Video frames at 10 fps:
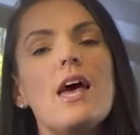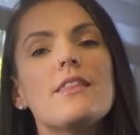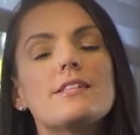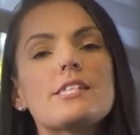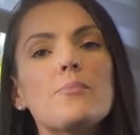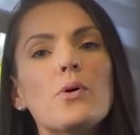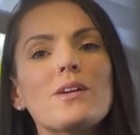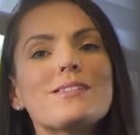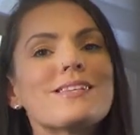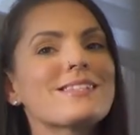that support
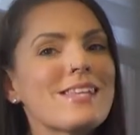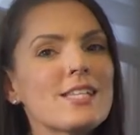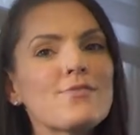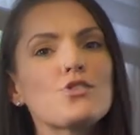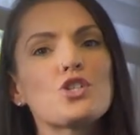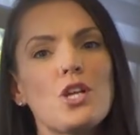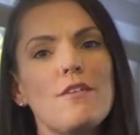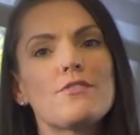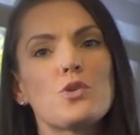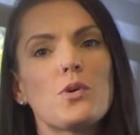a successful
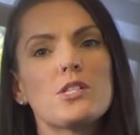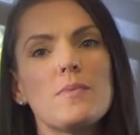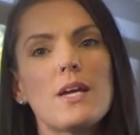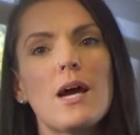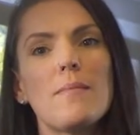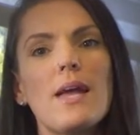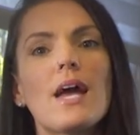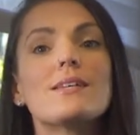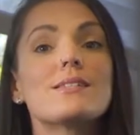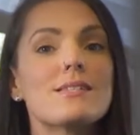shift towards becoming
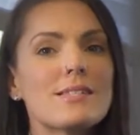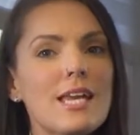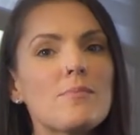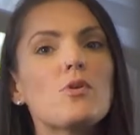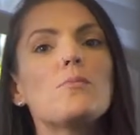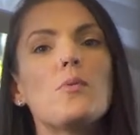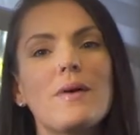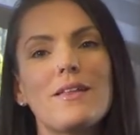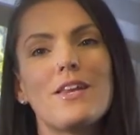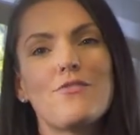a sustainable,
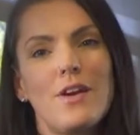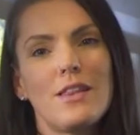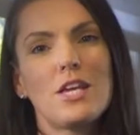mobility-friendly